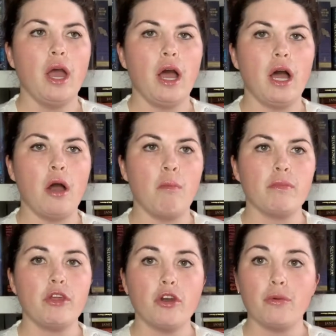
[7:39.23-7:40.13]

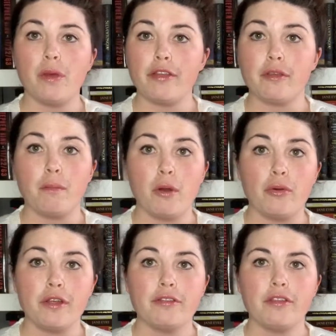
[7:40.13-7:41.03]
as a
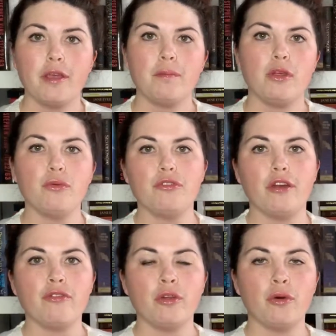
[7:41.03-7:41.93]
bonus tip, you
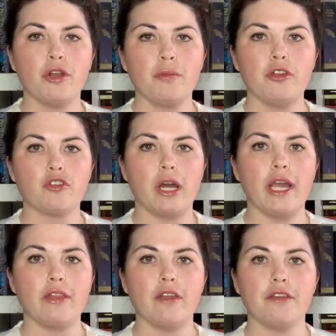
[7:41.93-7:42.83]
definitely want to be
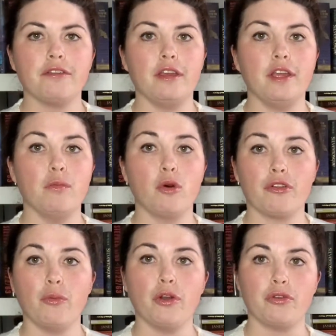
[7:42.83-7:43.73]
trying this in more
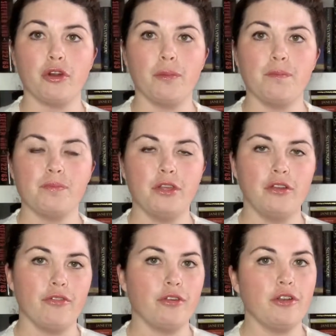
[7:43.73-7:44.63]
than one group. You
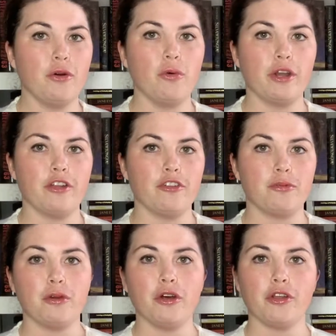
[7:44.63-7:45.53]
definitely don't want to
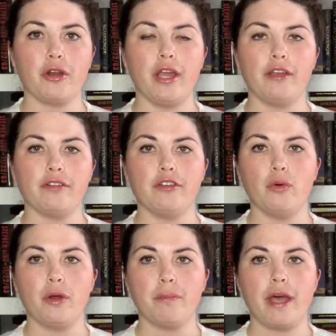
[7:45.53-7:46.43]
just put all your eggs into
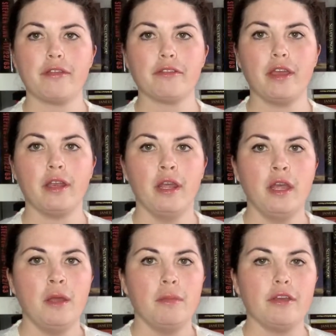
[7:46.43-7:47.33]
one basket
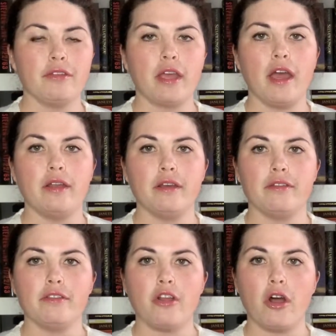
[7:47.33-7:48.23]
because, again,
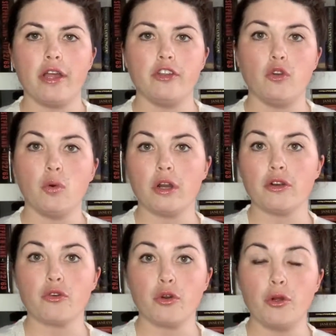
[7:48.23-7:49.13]
it's not
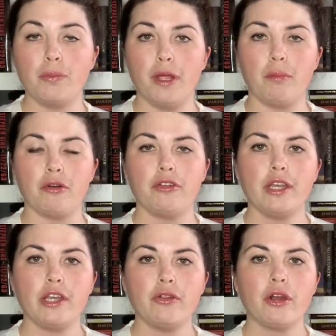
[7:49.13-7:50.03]
your group in
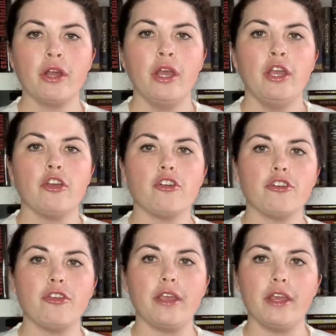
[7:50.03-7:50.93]
particular. You're
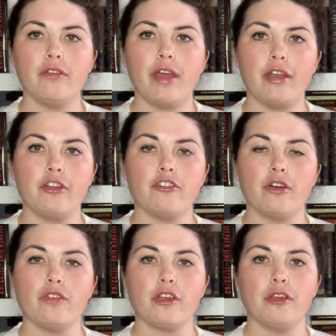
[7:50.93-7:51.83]
just taking advantage
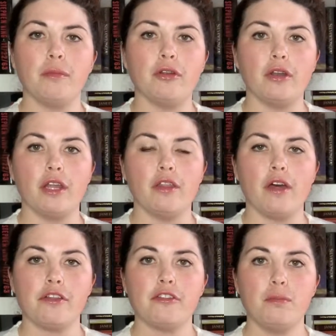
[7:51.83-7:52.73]
of the community
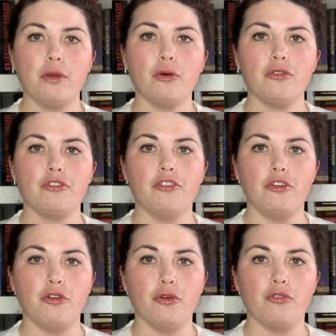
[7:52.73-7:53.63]
that's built
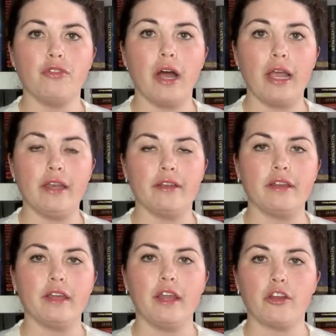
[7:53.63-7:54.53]
to find
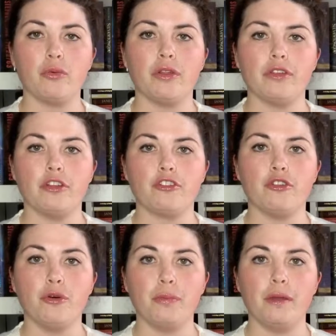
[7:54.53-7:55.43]
and connect with
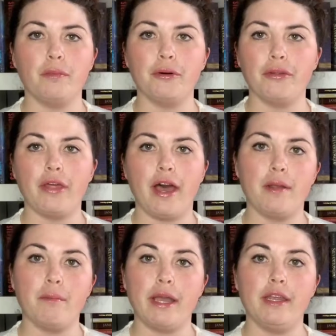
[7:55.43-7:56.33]
additional people
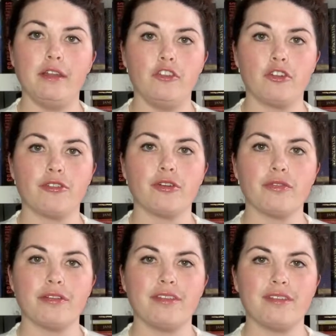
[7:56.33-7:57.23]
that might need your
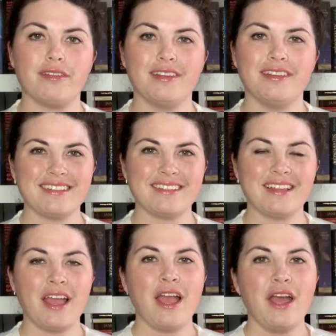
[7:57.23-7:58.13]
services.
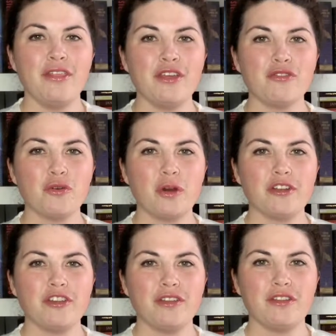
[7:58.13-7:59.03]
Thanks for
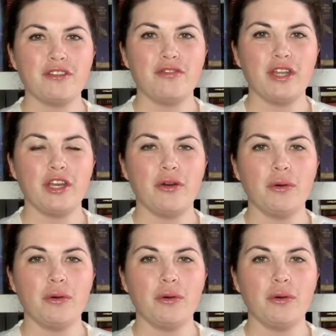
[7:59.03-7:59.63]
watching this video